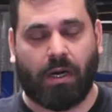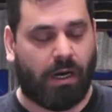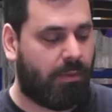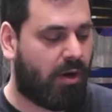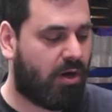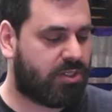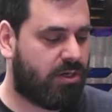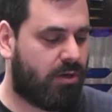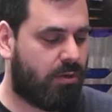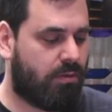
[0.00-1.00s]
Um,
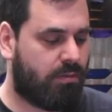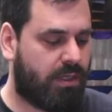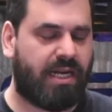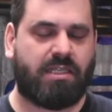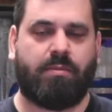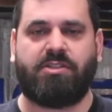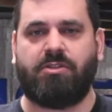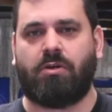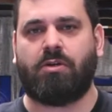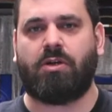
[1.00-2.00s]
also, as I
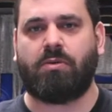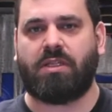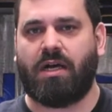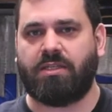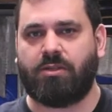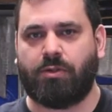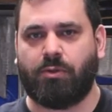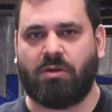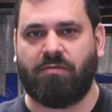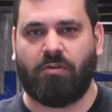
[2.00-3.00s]
mentioned earlier, with the high stall
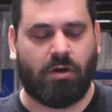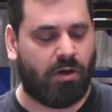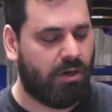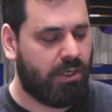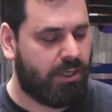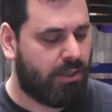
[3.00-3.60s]
torque converter,